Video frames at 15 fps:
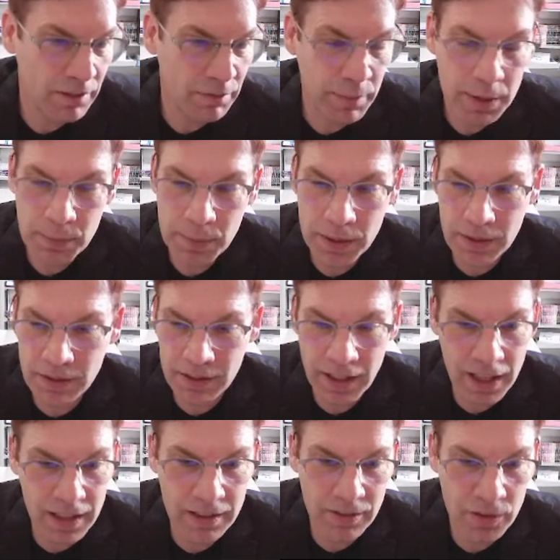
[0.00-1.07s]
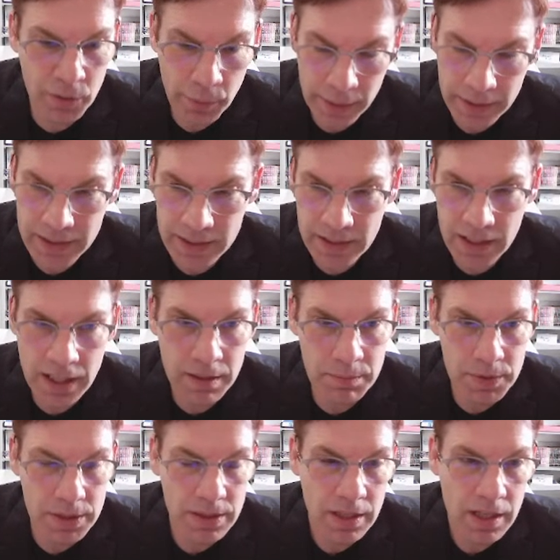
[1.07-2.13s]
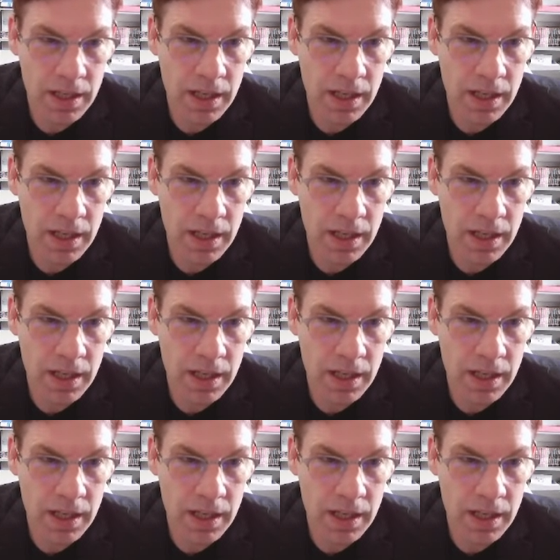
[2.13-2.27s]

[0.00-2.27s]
maybe 10, 20 times,